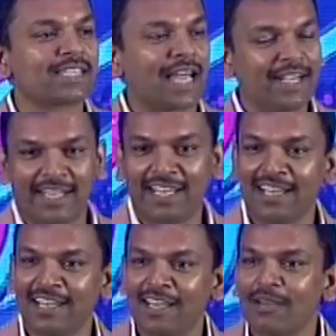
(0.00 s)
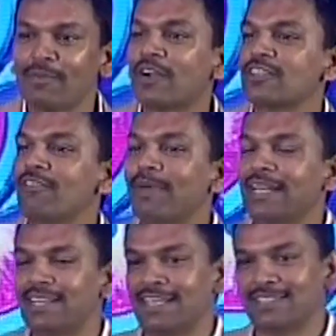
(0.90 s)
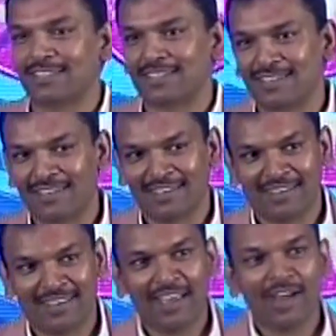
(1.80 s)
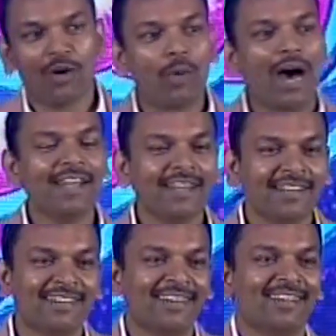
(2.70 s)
more exciting because of many reasons. One,